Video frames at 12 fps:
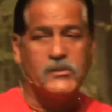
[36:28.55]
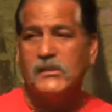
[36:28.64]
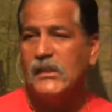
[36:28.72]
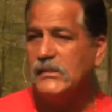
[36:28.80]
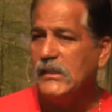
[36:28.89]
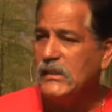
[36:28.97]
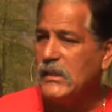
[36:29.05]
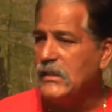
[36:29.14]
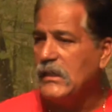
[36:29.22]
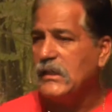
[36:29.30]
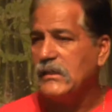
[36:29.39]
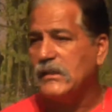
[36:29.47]
says, He that
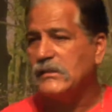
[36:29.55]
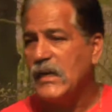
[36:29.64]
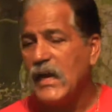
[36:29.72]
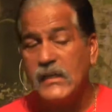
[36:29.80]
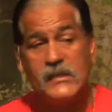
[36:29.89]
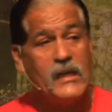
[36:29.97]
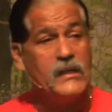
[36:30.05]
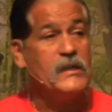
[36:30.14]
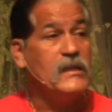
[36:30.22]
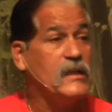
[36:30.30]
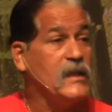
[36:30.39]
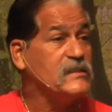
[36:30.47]
thinketh he stand, take
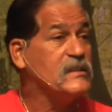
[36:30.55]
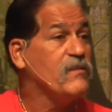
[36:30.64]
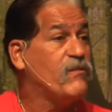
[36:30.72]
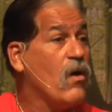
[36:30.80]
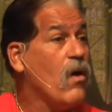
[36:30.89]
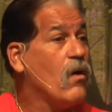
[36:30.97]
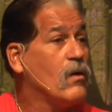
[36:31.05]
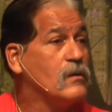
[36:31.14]
heed lest he fall.